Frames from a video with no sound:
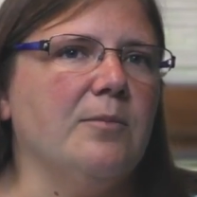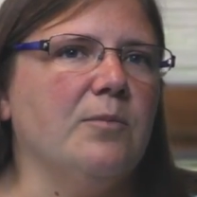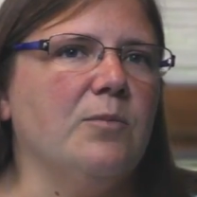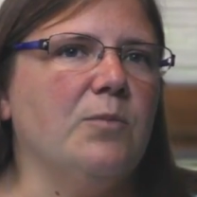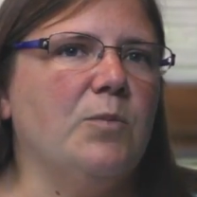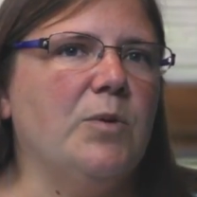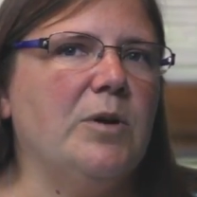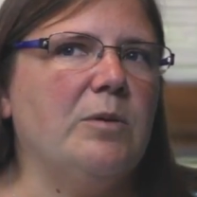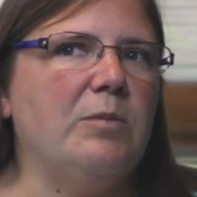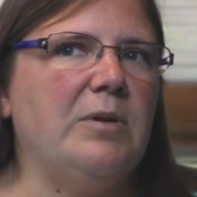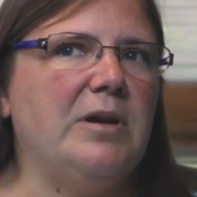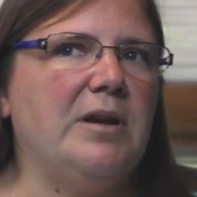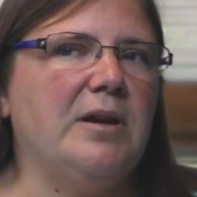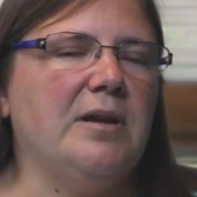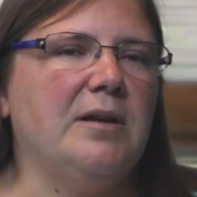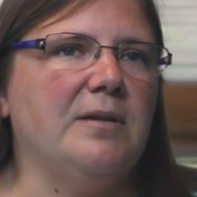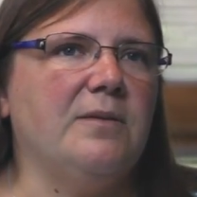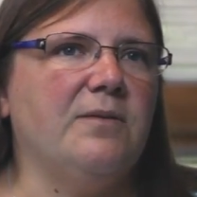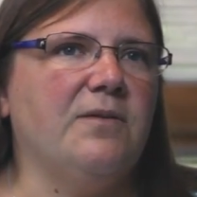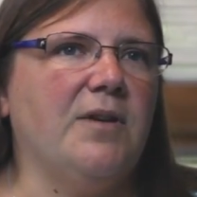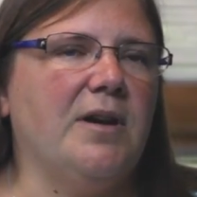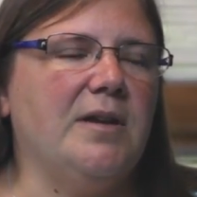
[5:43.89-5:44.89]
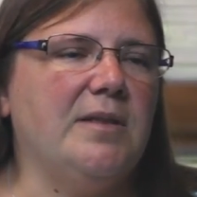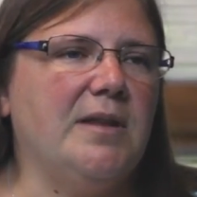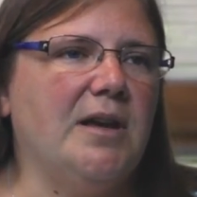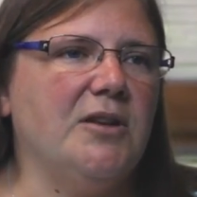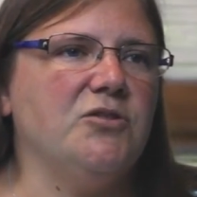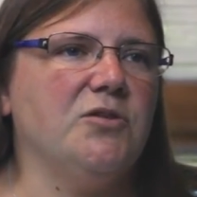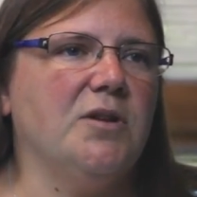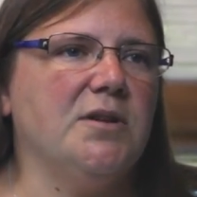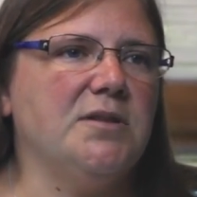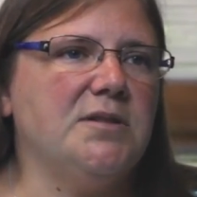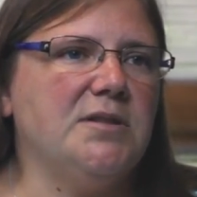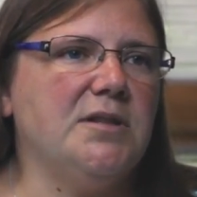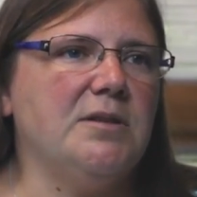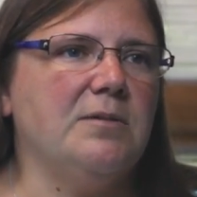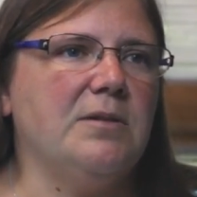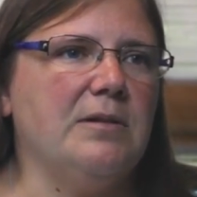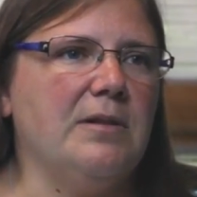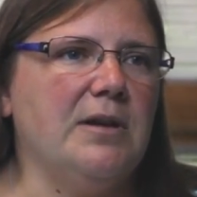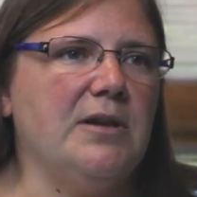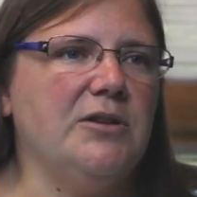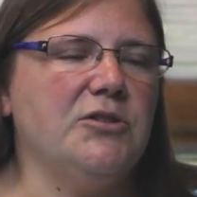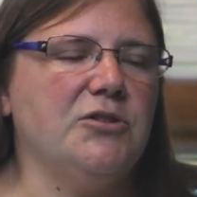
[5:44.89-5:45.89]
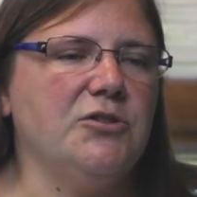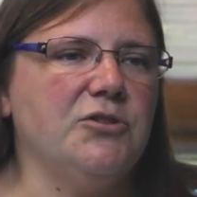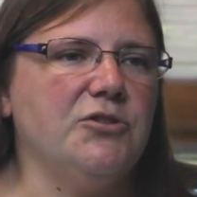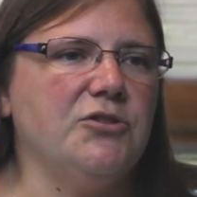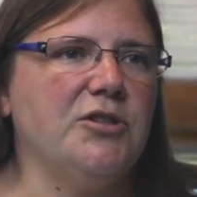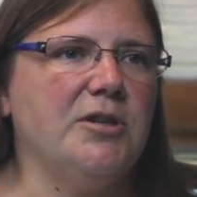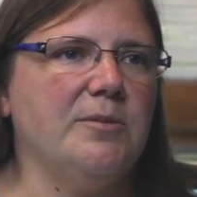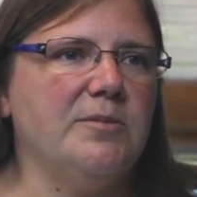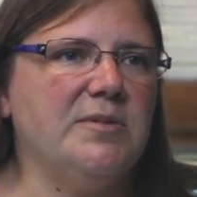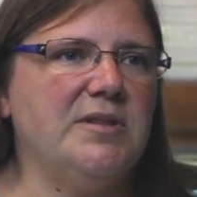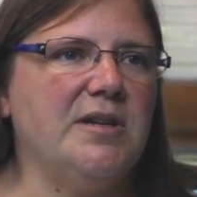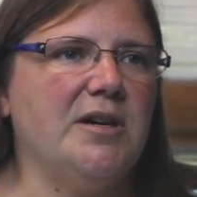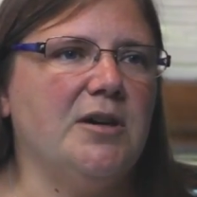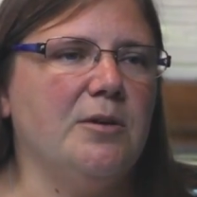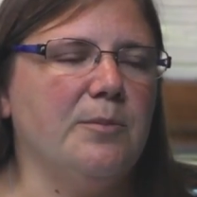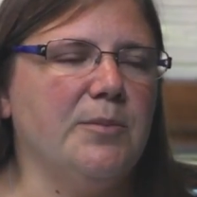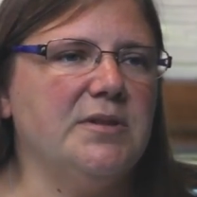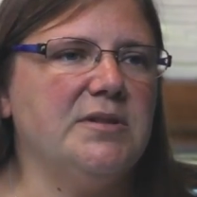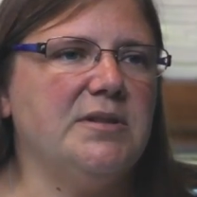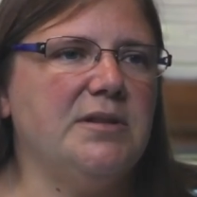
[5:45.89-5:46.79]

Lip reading: where we can find that trusting relationship to help us